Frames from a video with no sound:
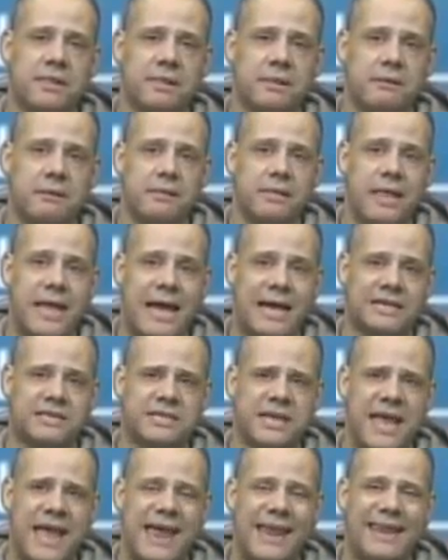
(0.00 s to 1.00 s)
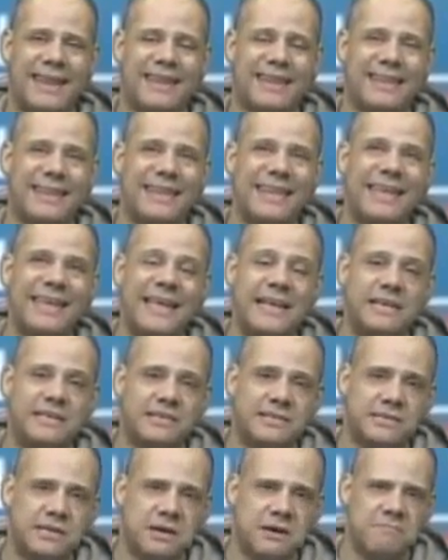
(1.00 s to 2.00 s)
last at
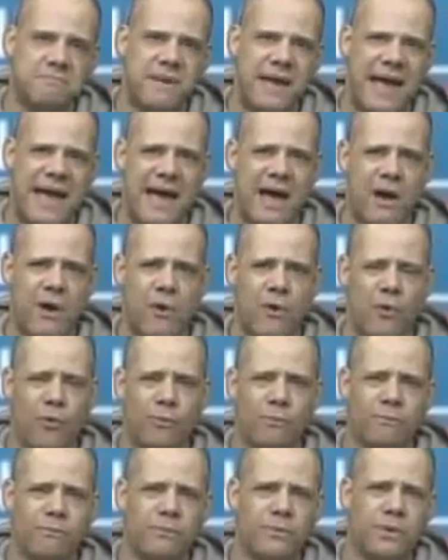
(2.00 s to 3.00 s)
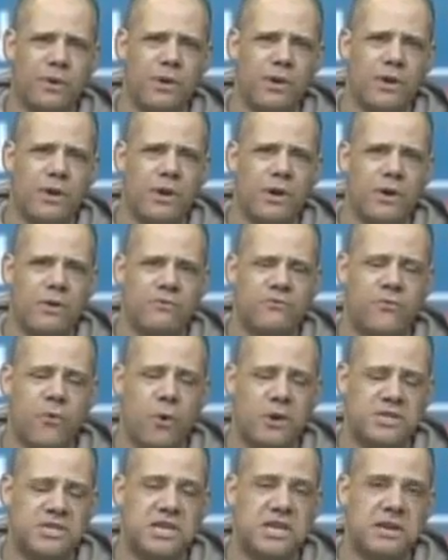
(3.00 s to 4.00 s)
least about
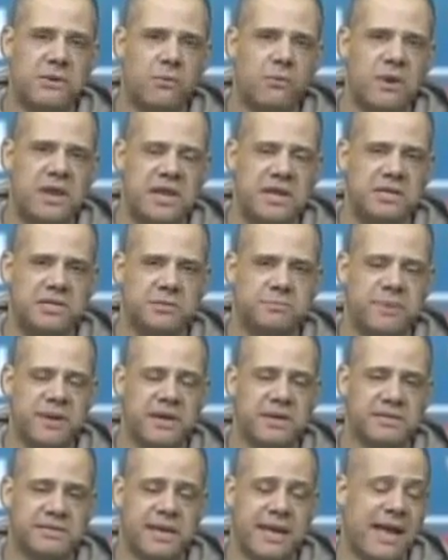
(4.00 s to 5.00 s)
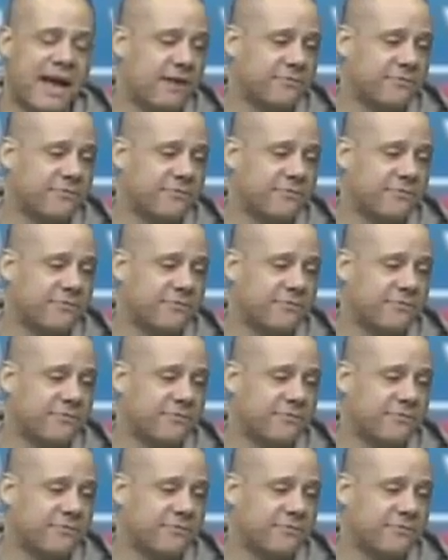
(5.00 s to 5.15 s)
14 weeks because they have